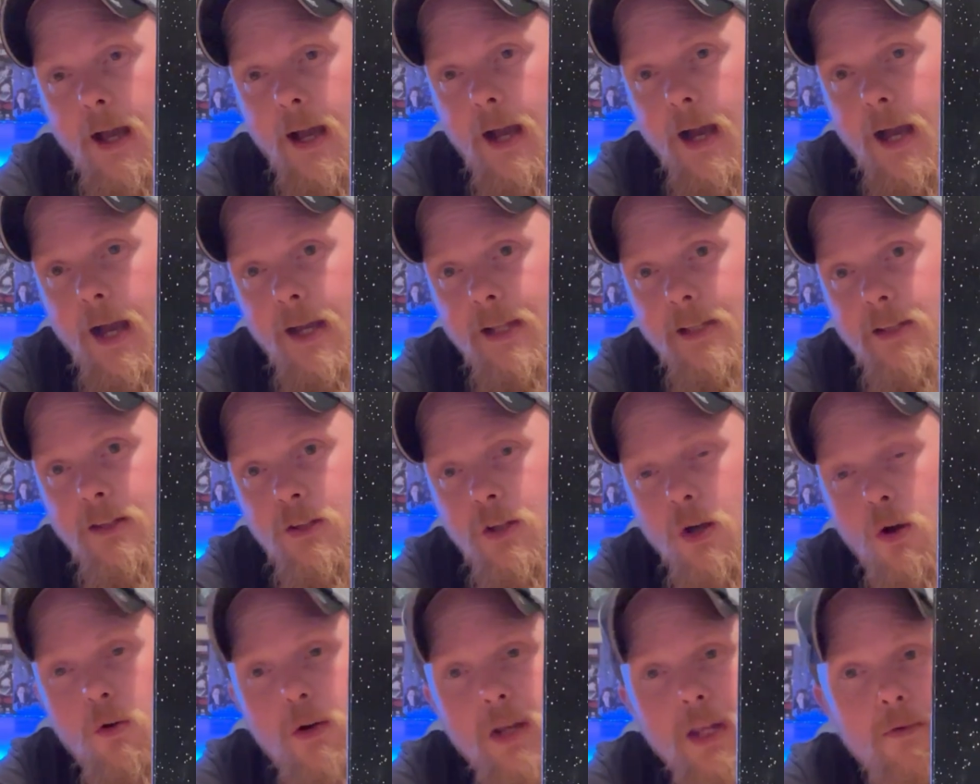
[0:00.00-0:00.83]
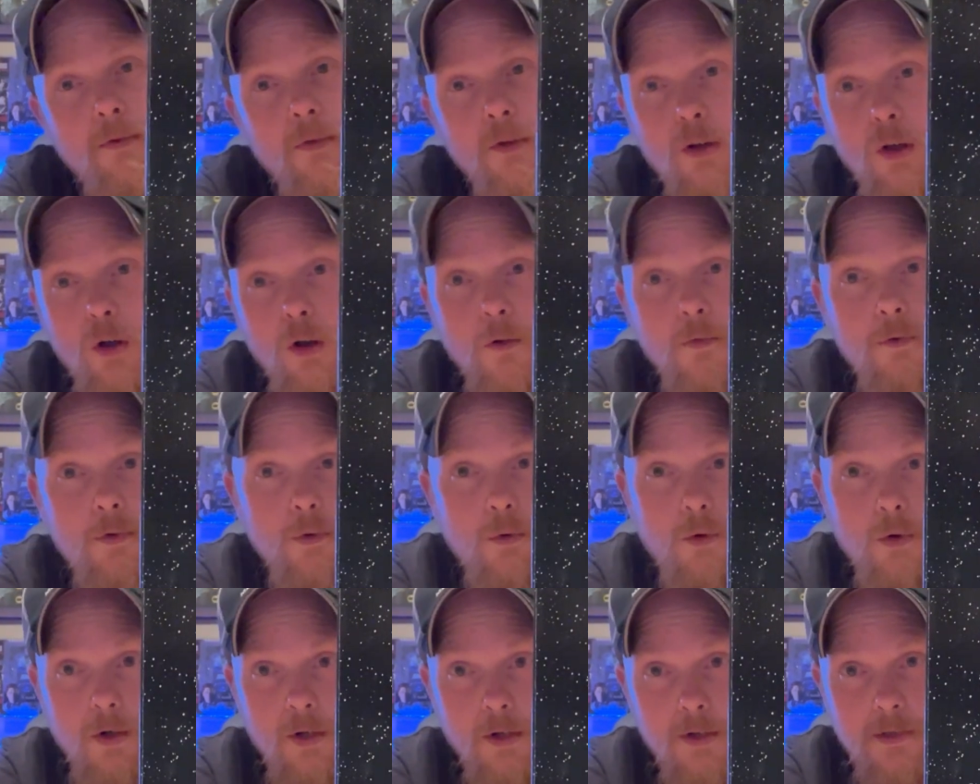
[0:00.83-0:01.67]
I don't even know if it
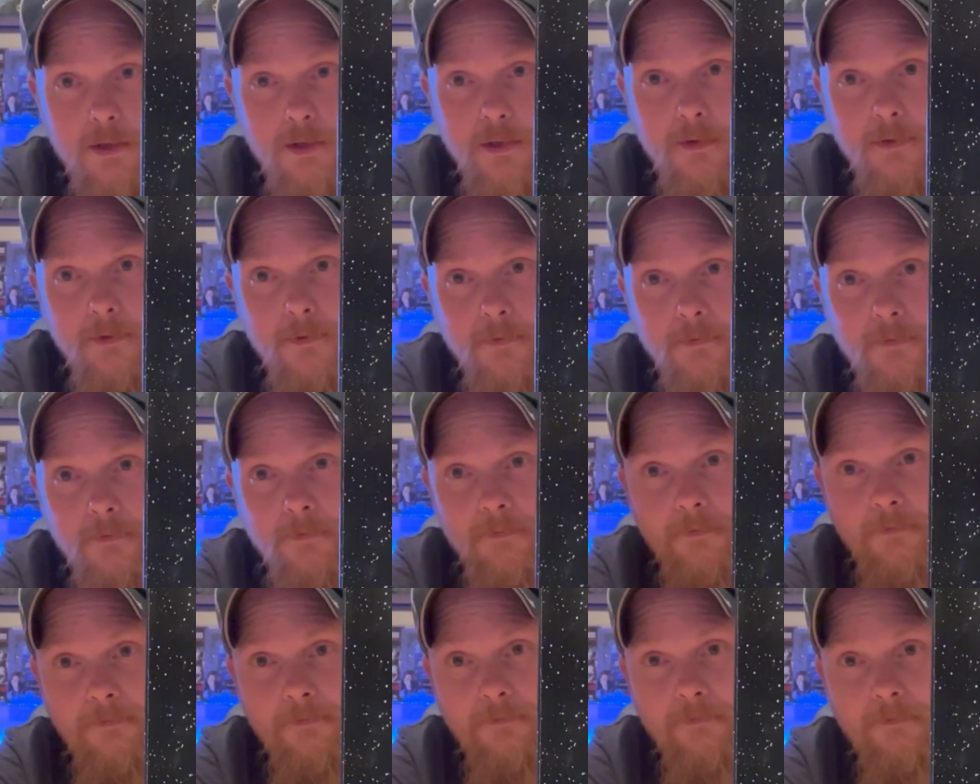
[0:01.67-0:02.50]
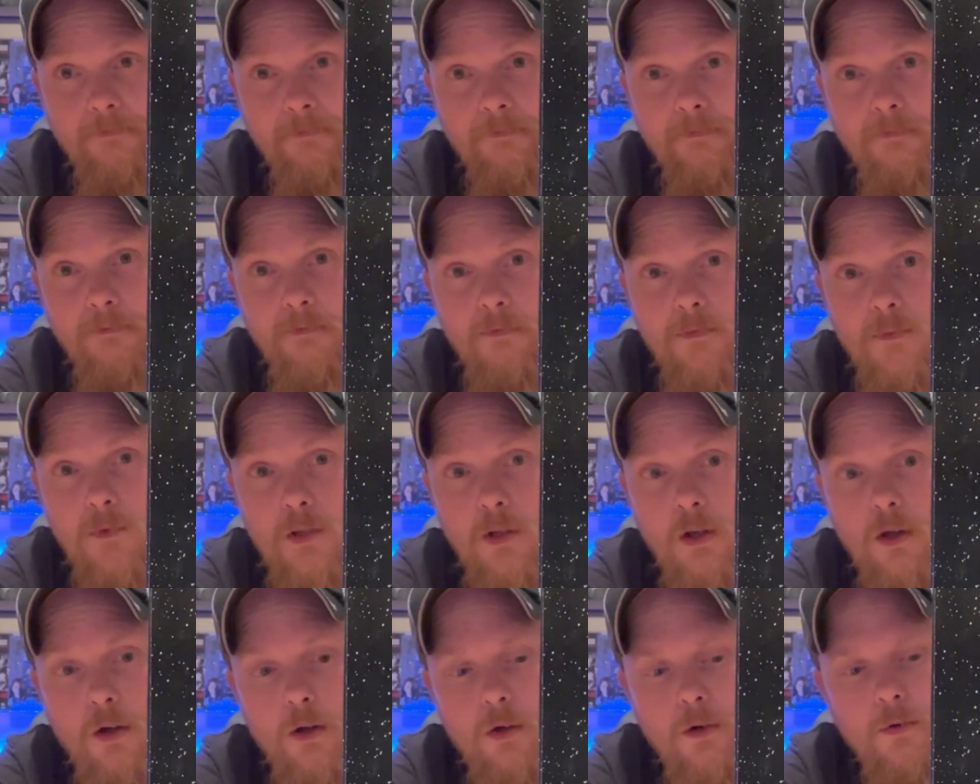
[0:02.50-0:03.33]
works.
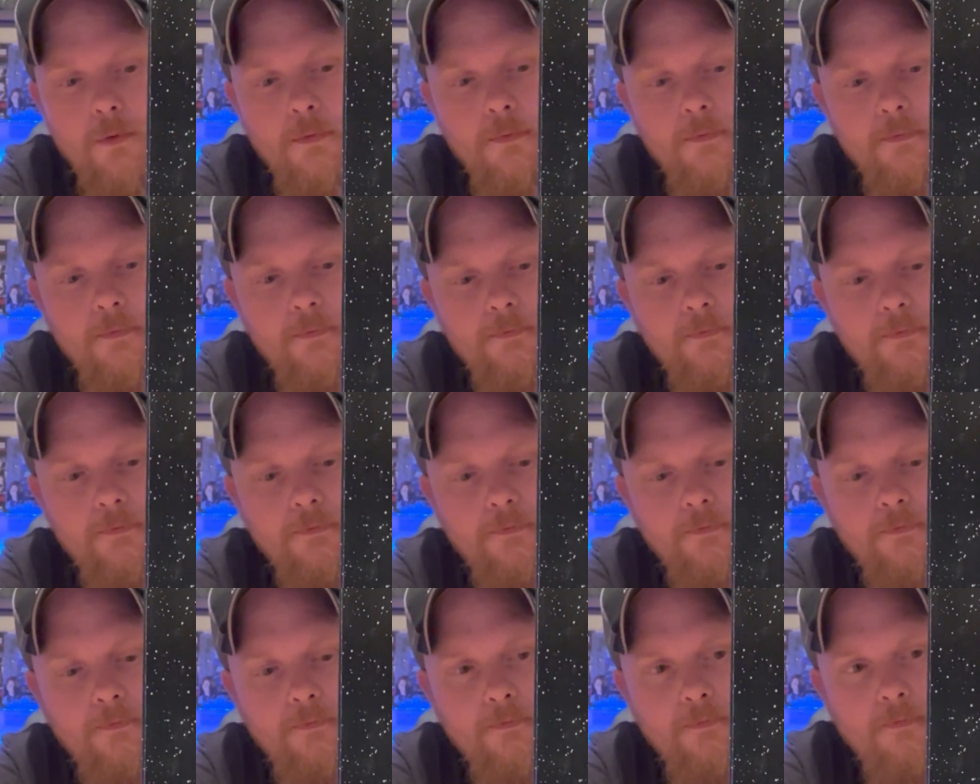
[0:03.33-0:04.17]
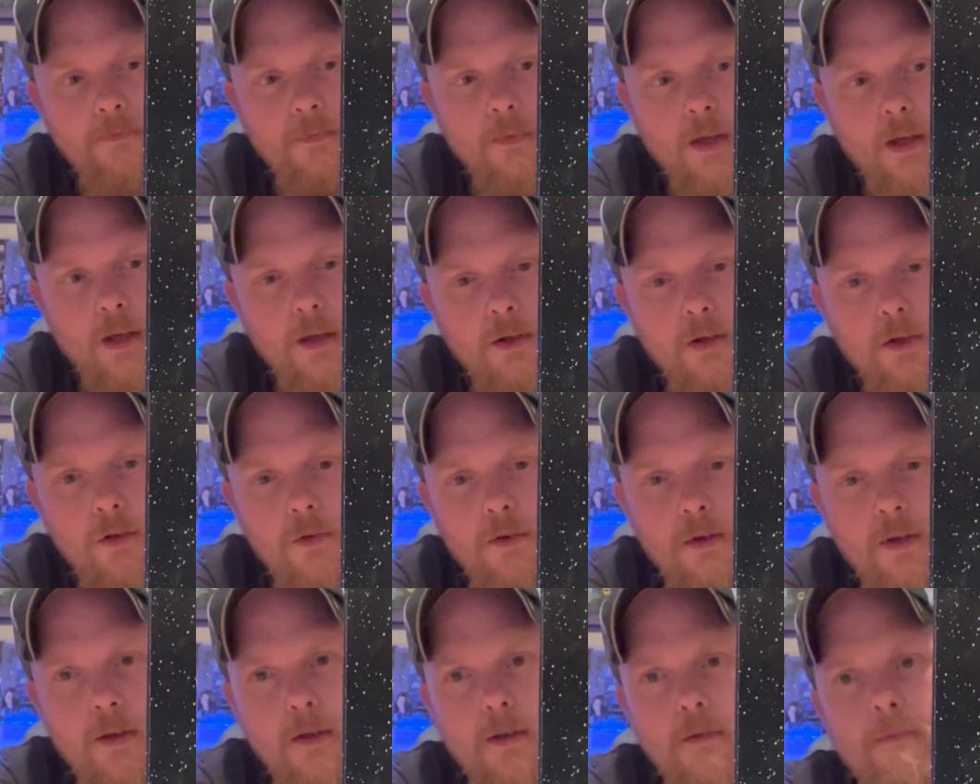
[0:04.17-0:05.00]
So, I know
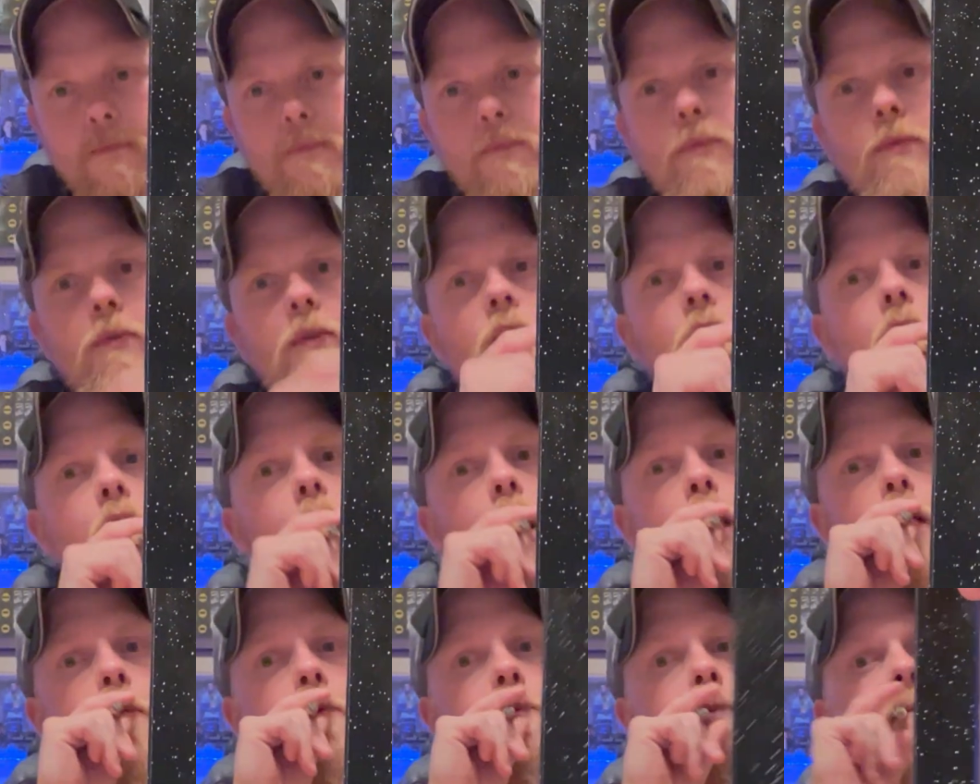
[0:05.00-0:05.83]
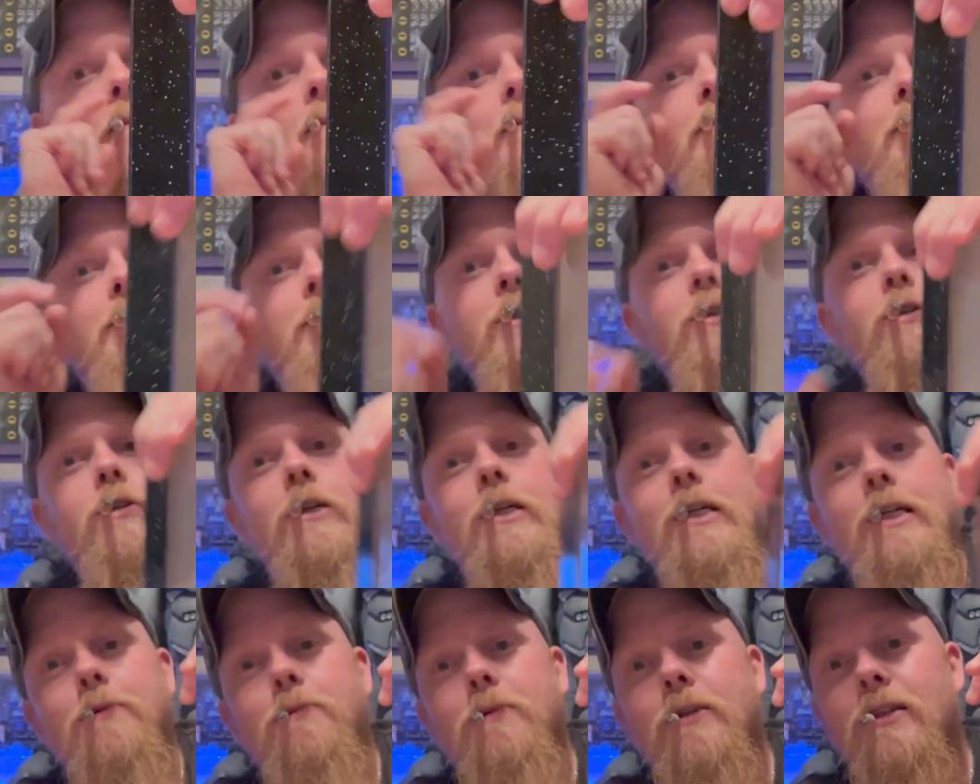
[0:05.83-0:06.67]
the
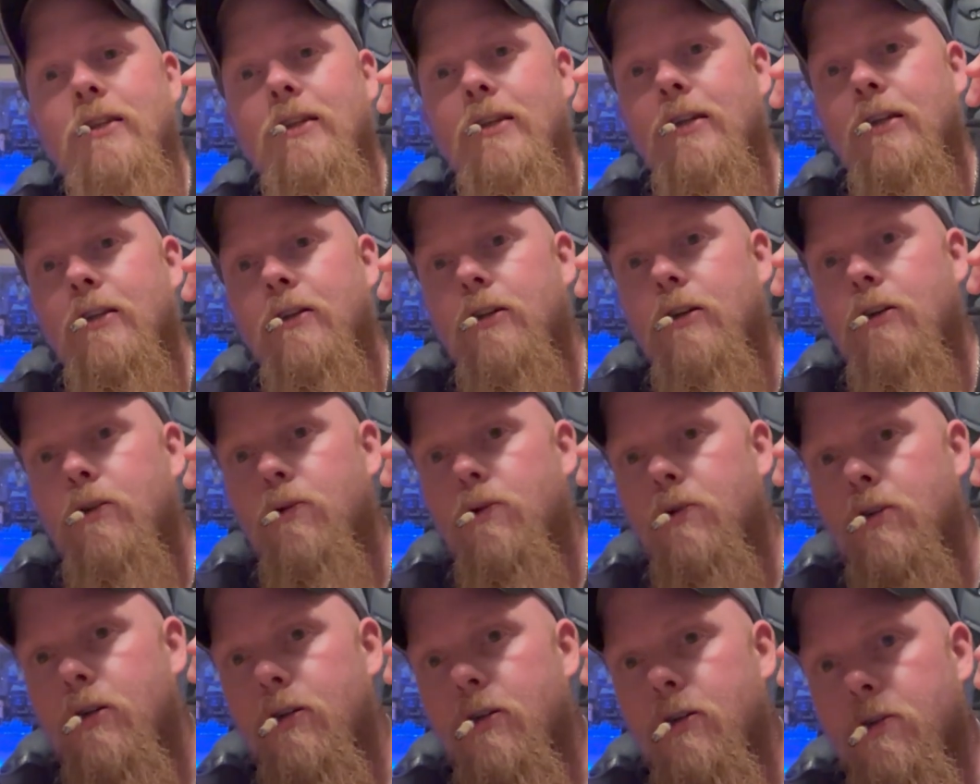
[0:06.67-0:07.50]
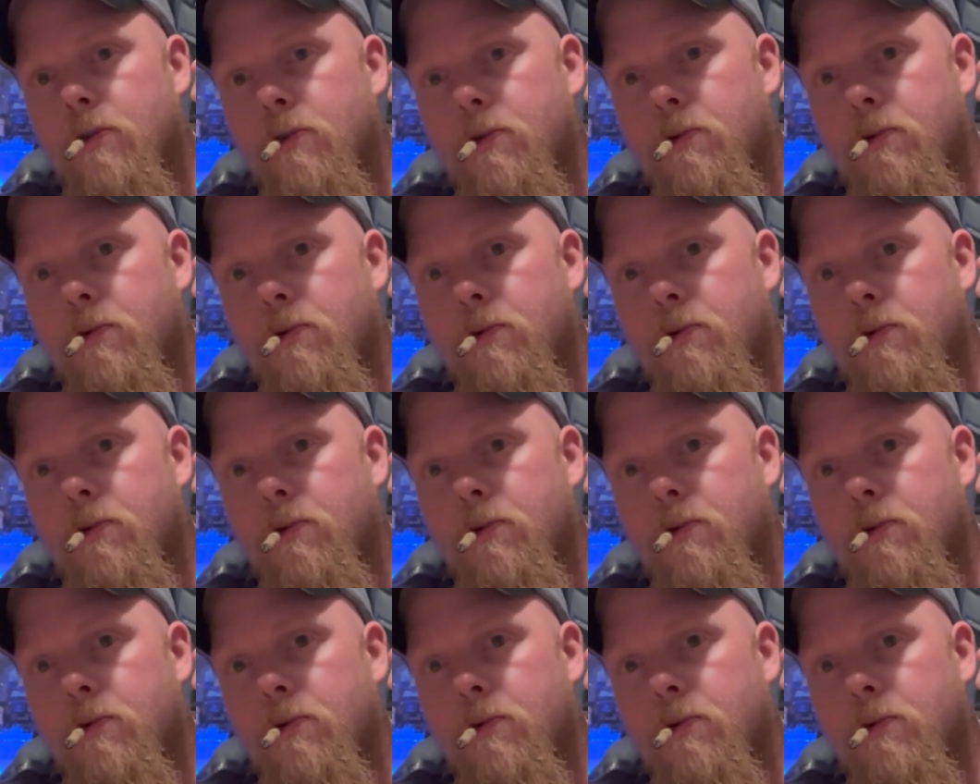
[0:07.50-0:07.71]
try me thing don't work.